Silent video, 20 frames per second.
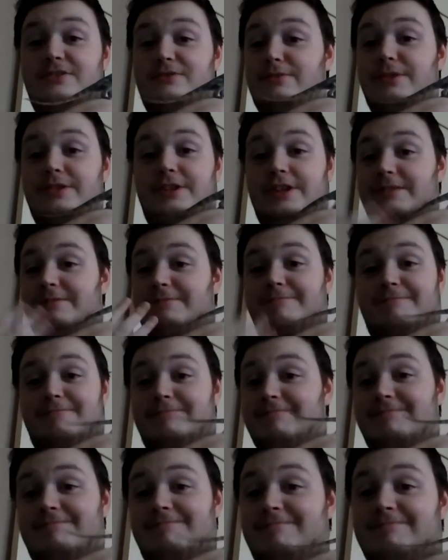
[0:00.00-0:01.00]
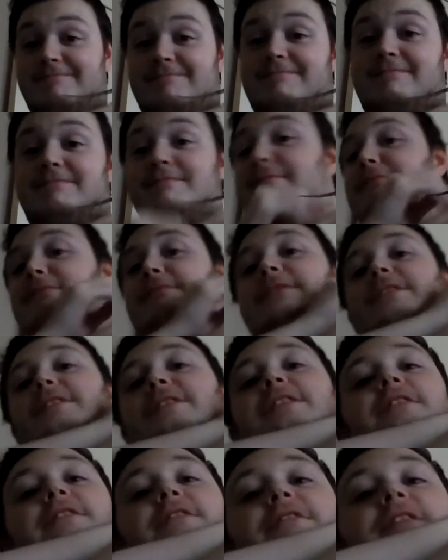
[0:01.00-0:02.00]
He's running.
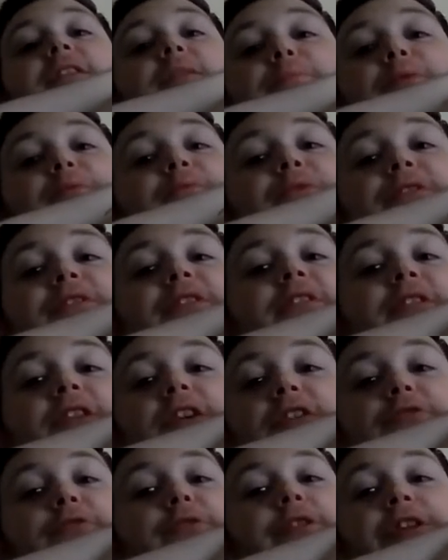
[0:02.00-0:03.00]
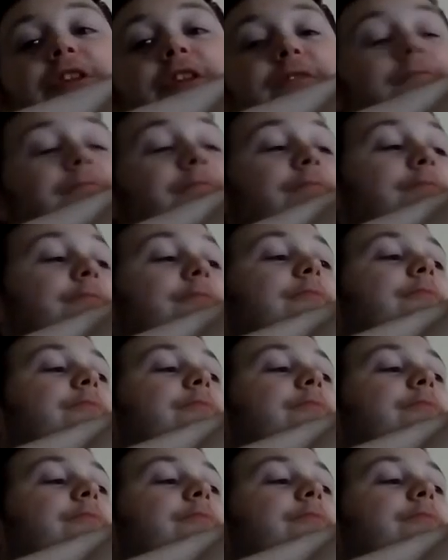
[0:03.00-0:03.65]
I can't stop him once he starts running.